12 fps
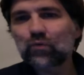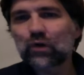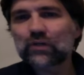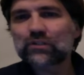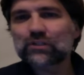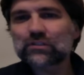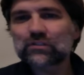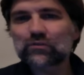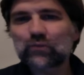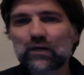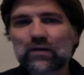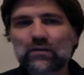just as
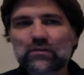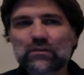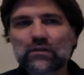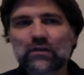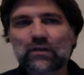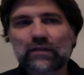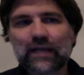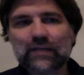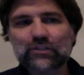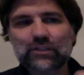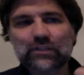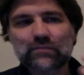well, and they
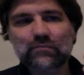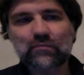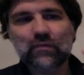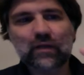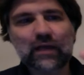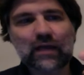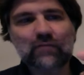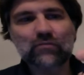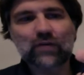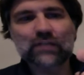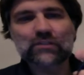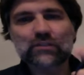actually have
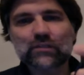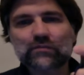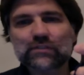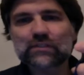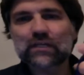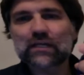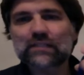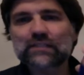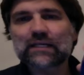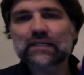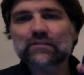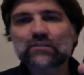less surface
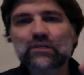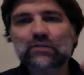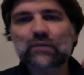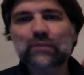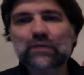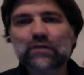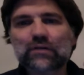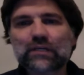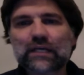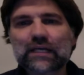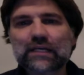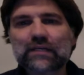contact, so you might be able to
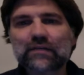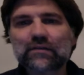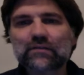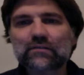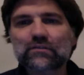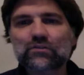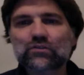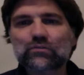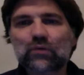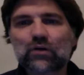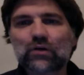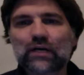get into
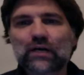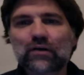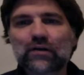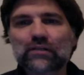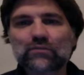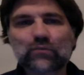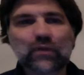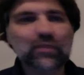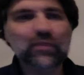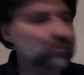smaller areas with them.